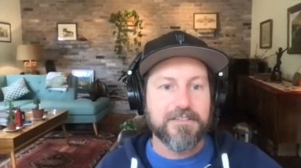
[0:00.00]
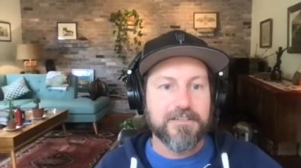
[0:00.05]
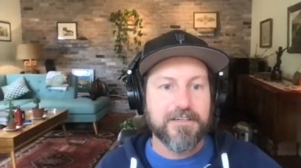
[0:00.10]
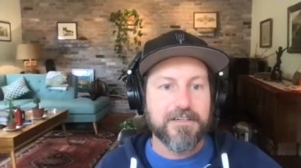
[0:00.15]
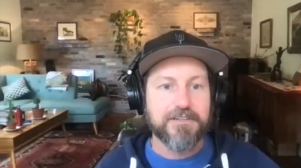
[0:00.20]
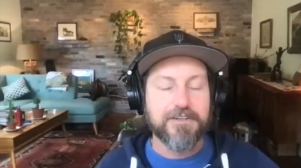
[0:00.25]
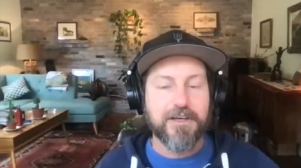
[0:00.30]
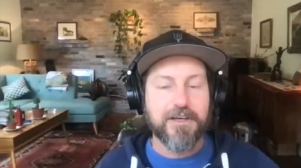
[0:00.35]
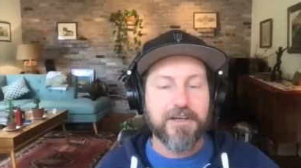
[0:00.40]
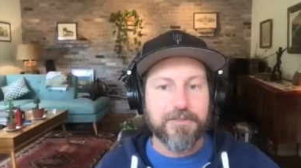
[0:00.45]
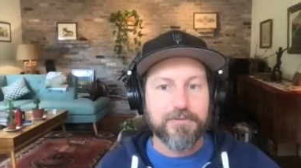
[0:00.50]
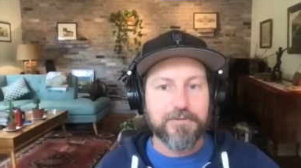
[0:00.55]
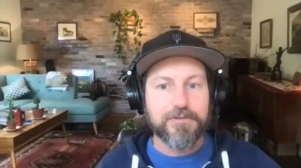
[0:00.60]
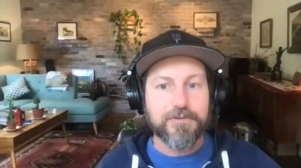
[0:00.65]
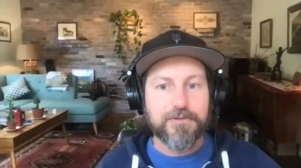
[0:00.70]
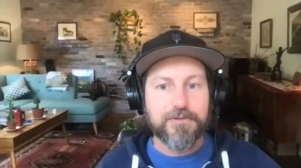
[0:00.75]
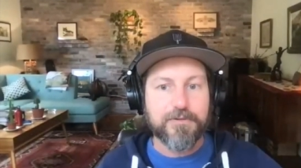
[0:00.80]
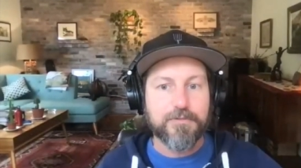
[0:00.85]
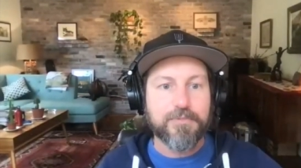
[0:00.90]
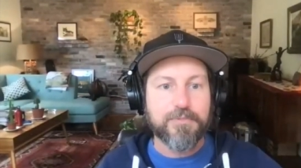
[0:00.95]
another
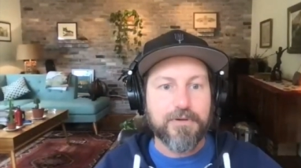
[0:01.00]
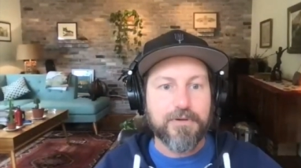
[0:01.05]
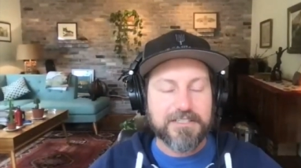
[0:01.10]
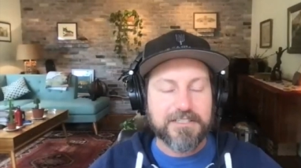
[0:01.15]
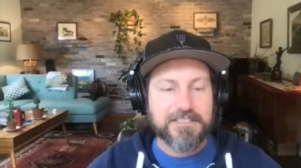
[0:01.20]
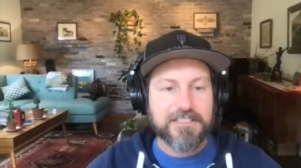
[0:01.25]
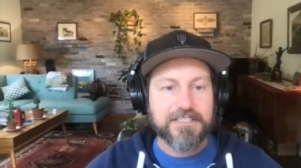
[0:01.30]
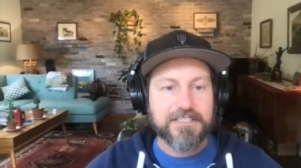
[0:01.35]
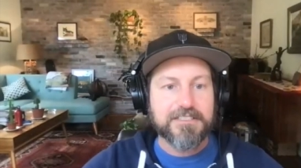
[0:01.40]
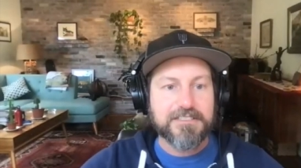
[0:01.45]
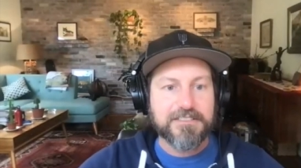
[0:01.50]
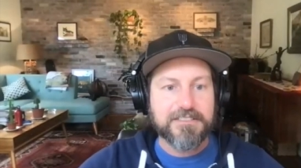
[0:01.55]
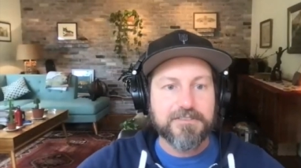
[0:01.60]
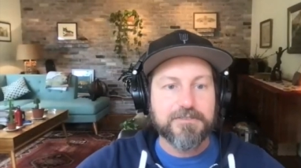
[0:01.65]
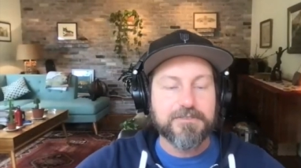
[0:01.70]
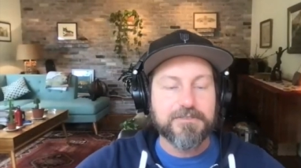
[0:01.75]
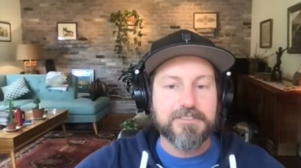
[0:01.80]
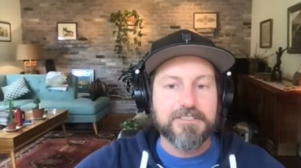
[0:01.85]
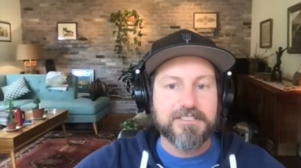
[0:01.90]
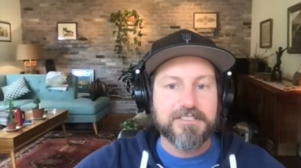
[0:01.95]
local process,
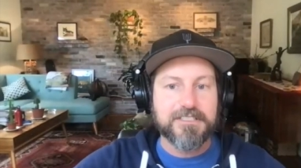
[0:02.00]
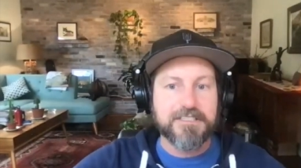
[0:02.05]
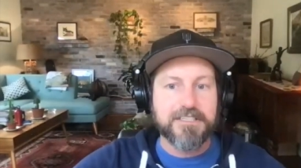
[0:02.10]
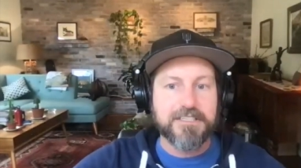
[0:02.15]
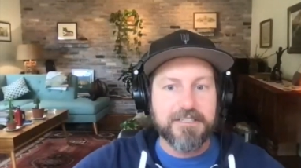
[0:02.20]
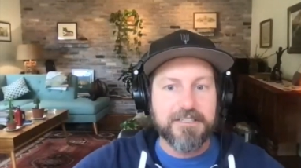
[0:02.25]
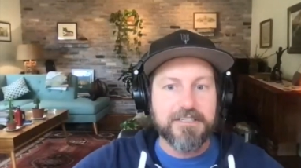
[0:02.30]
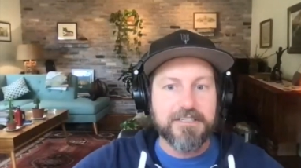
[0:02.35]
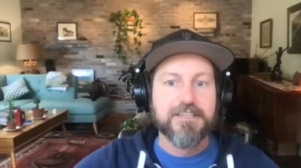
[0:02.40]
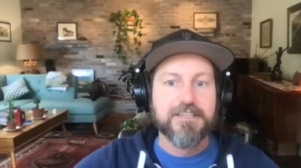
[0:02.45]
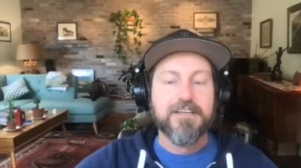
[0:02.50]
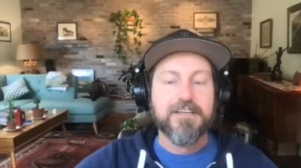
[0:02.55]
you could see